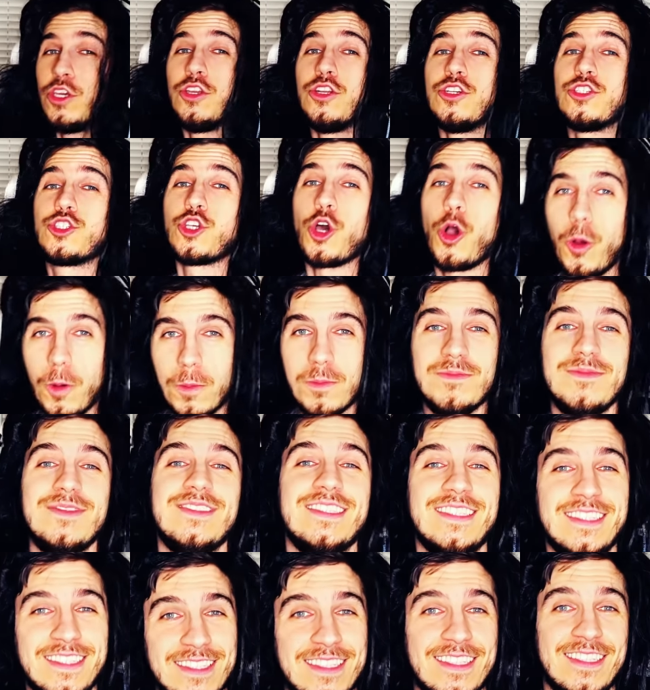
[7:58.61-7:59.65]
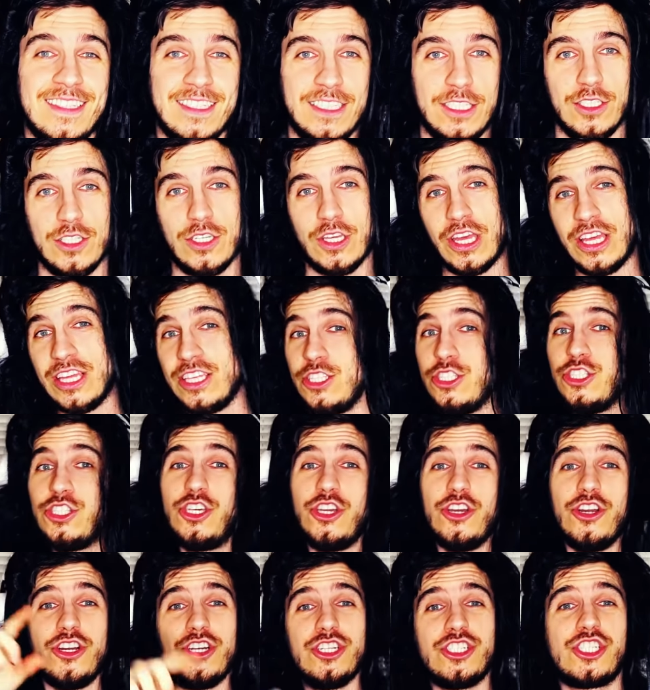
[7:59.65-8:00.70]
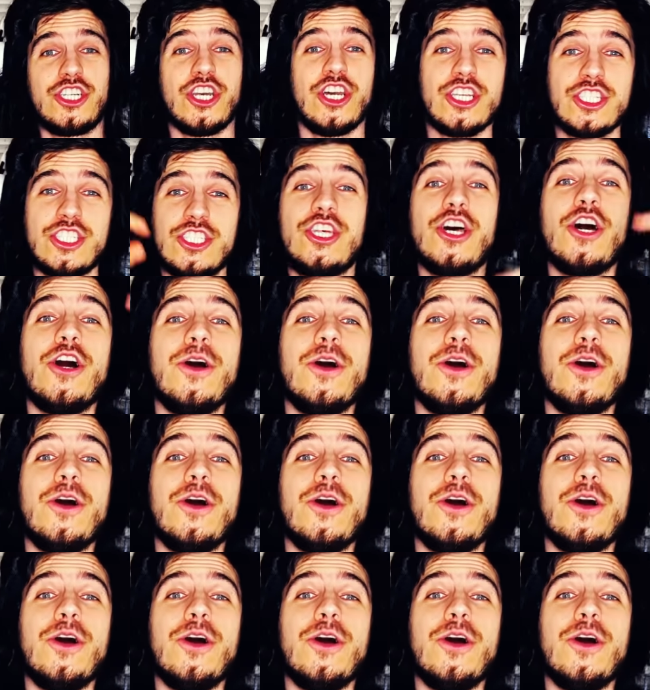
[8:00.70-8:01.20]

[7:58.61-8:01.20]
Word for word: You're so You're just